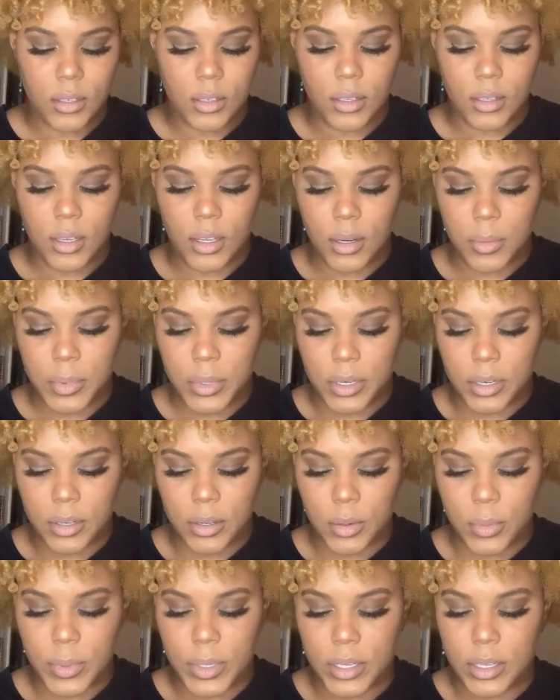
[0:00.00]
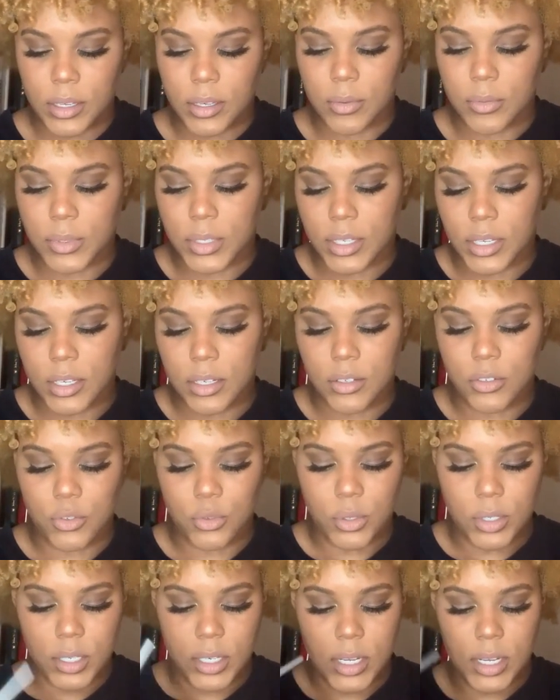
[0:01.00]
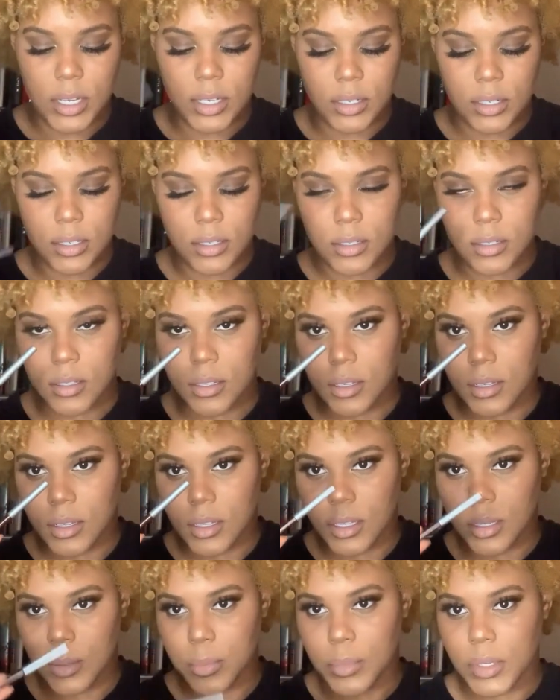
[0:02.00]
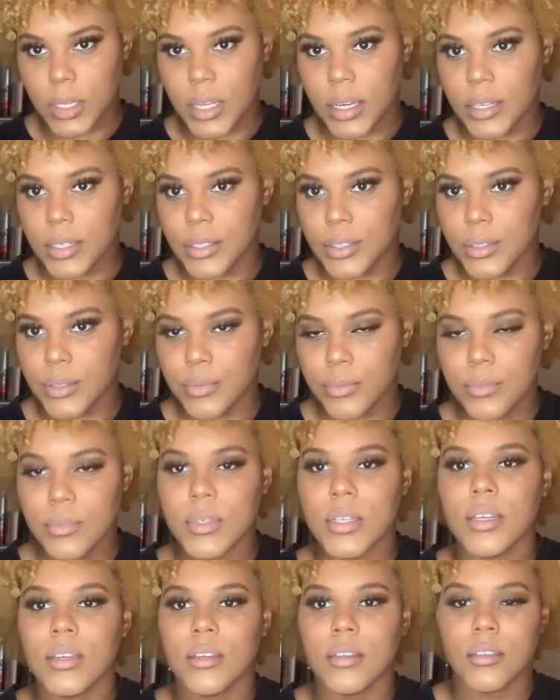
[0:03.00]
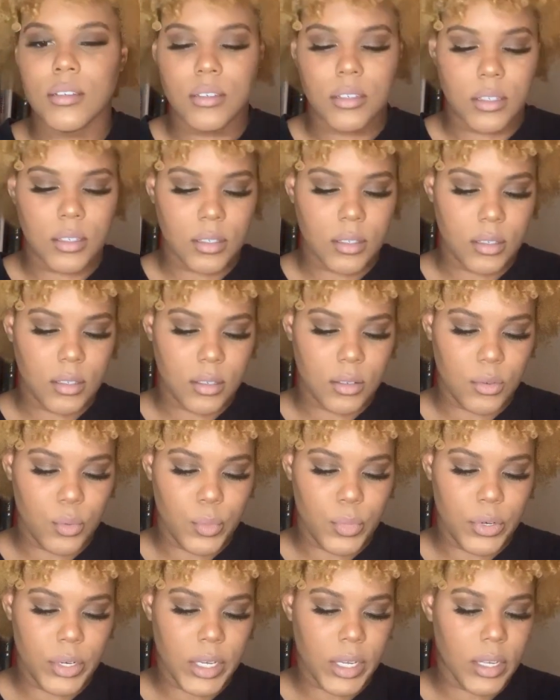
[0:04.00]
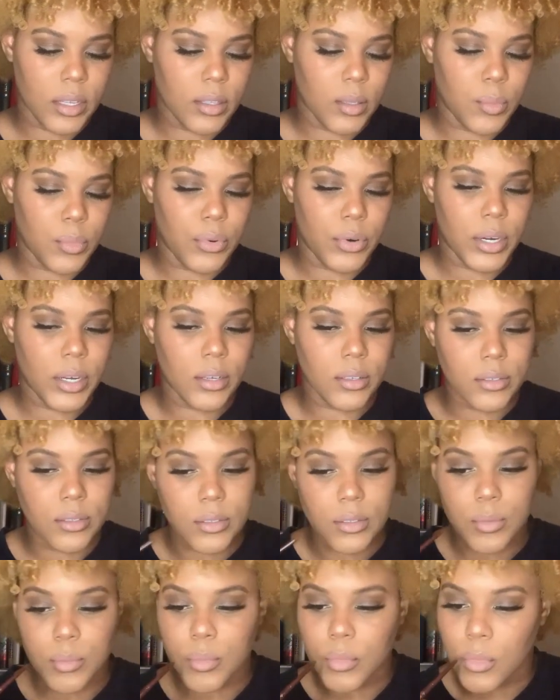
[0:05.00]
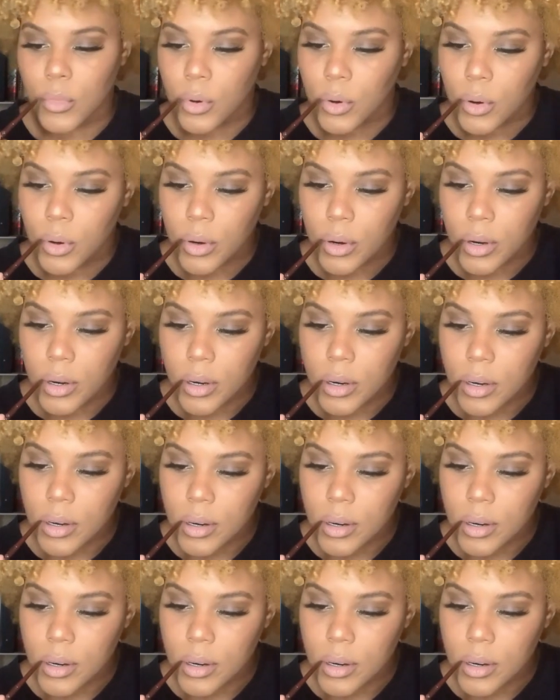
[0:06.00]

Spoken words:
Then I'm gonna go back in with that Jordana lip liner just to bring out the brown some more.